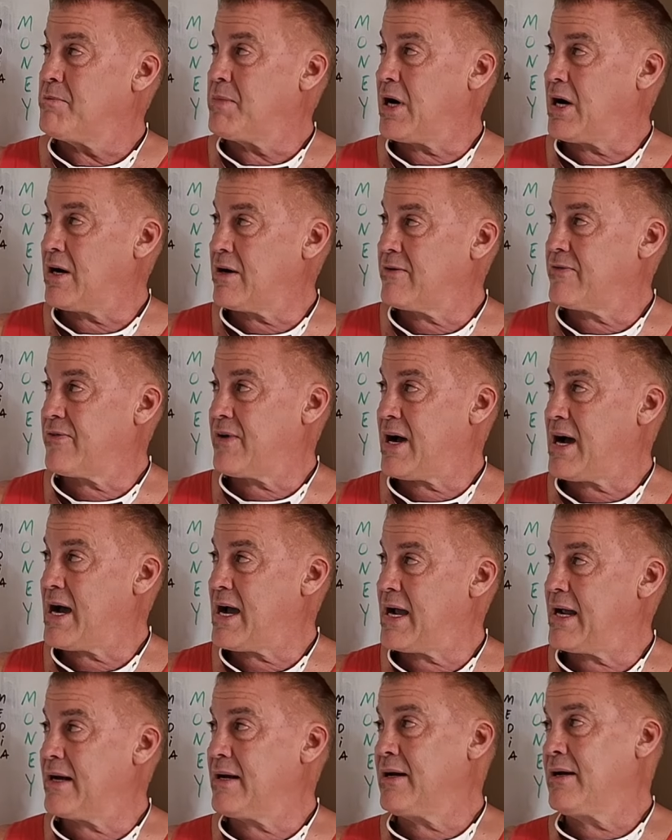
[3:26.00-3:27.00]
bar
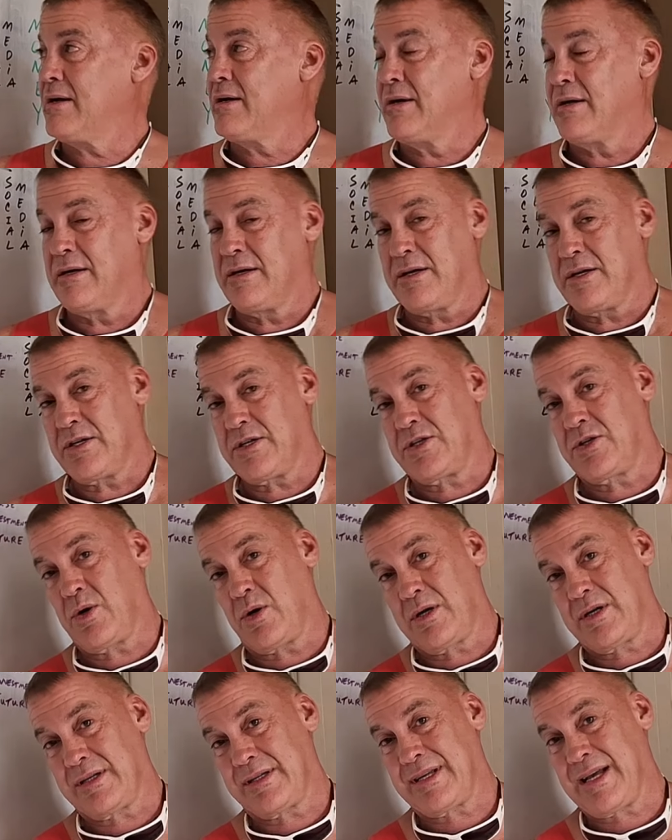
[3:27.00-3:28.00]
fine,
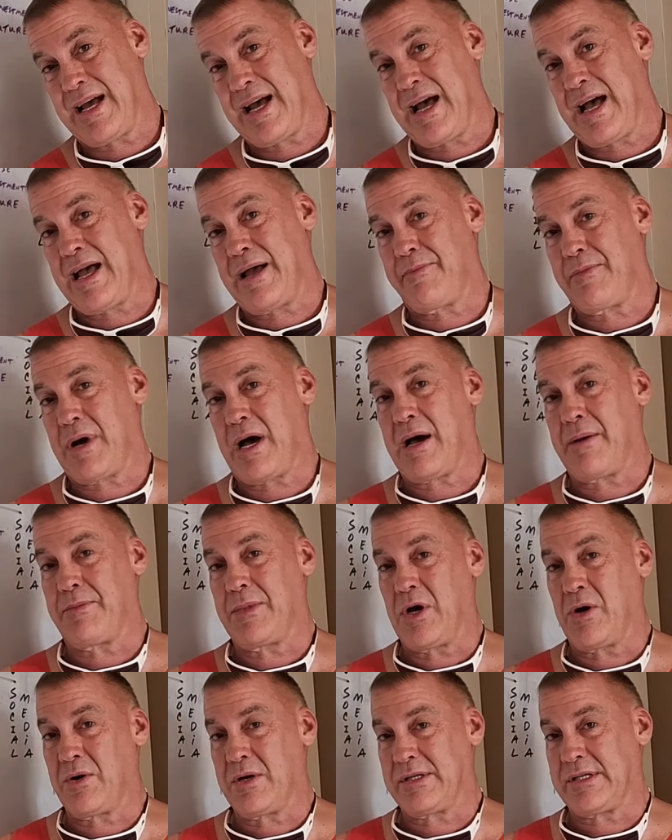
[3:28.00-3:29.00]
short time.
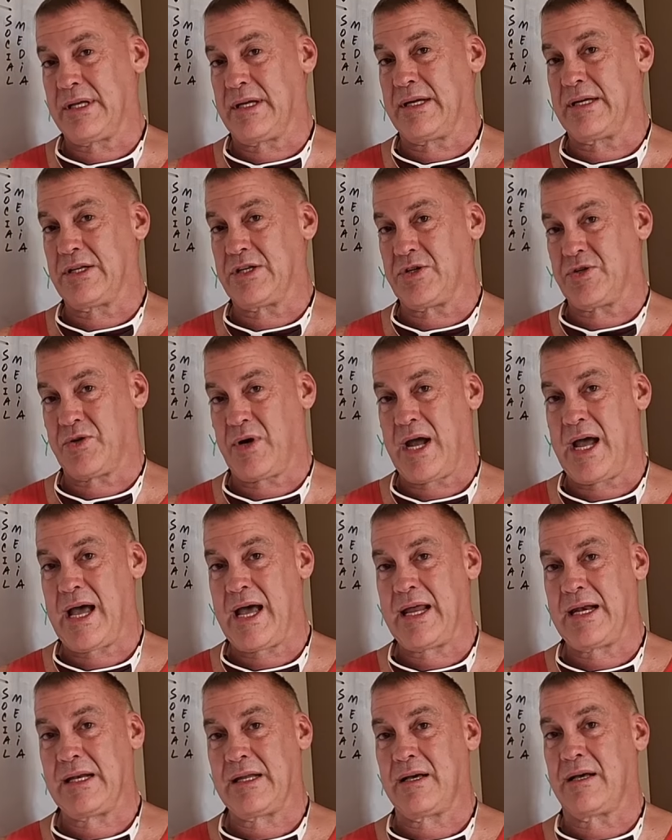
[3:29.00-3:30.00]
I'm noticing a
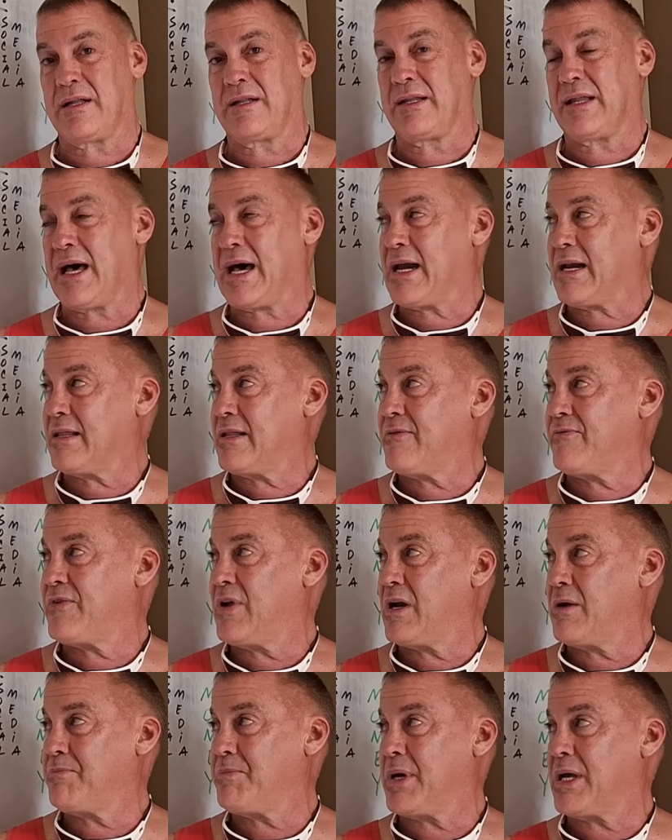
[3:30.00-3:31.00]
trend. A lot of the
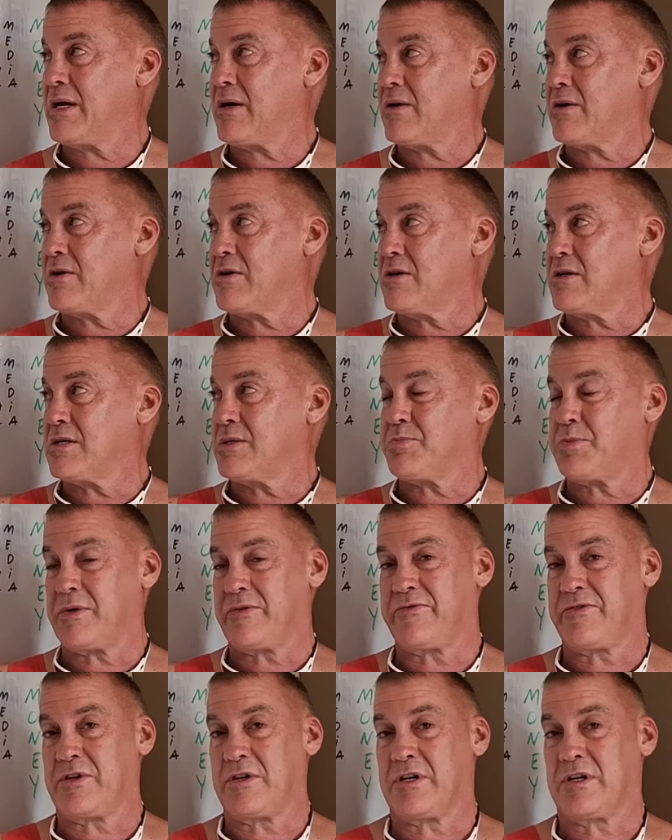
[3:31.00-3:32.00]
Filipino girls
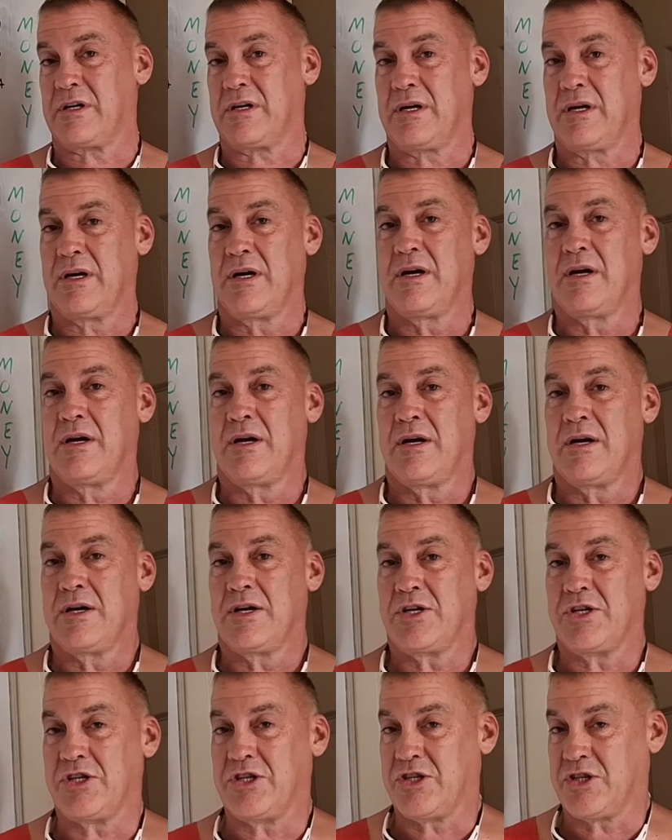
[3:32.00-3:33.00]
prefer
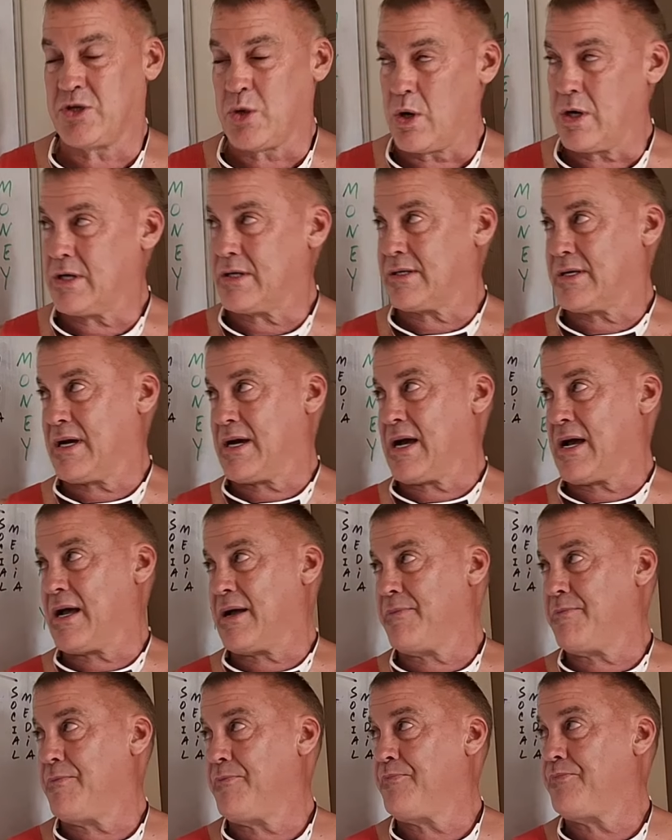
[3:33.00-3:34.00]
short
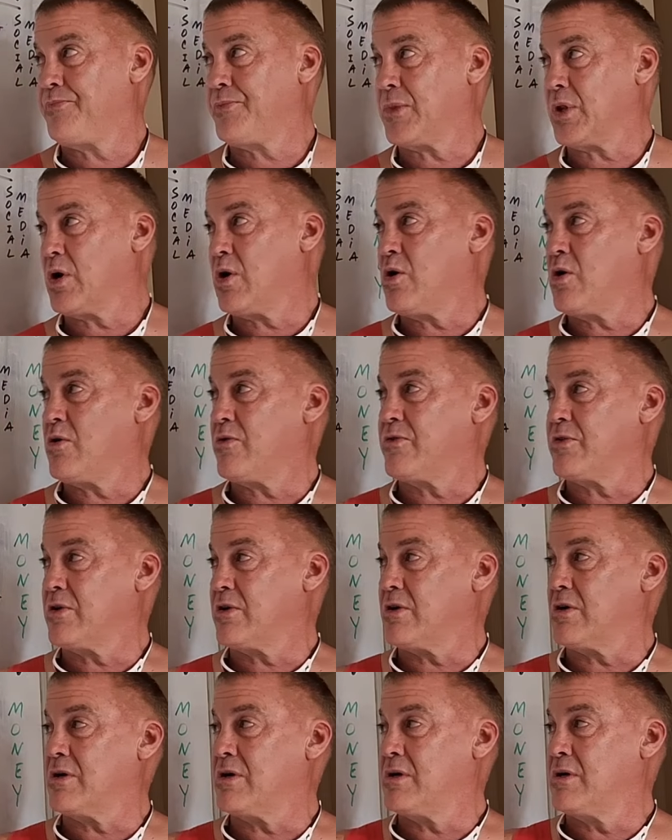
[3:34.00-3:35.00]
time
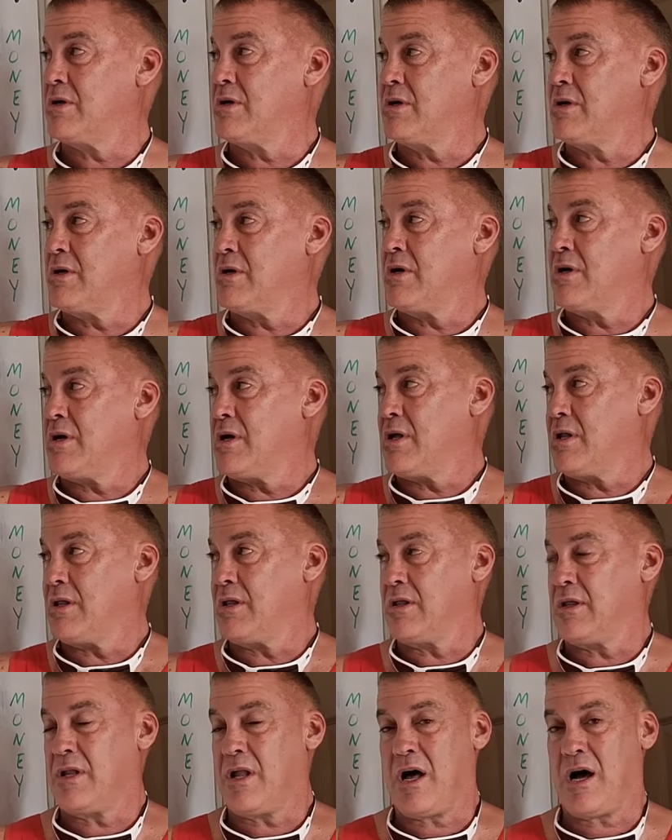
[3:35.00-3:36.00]
over
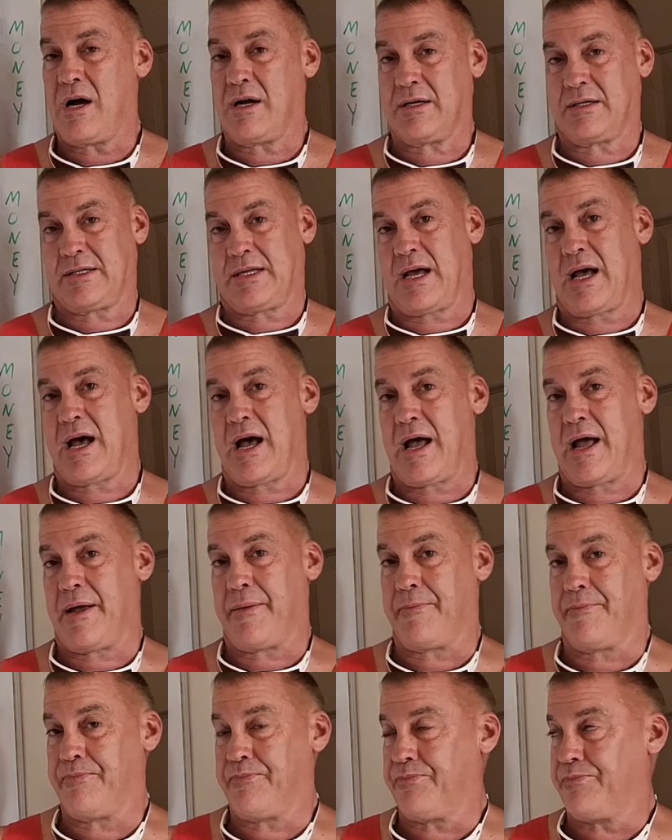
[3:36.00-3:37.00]
long
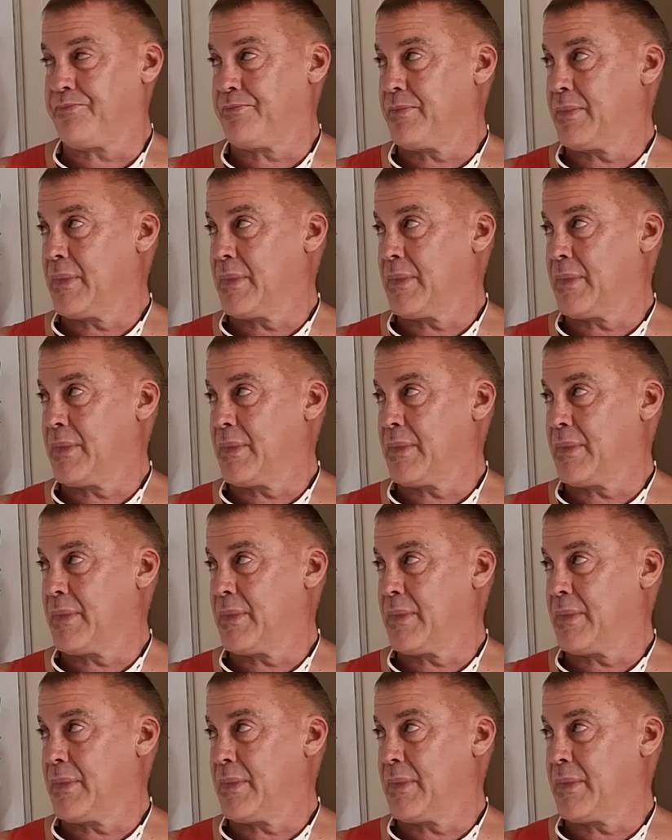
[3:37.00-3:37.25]
time.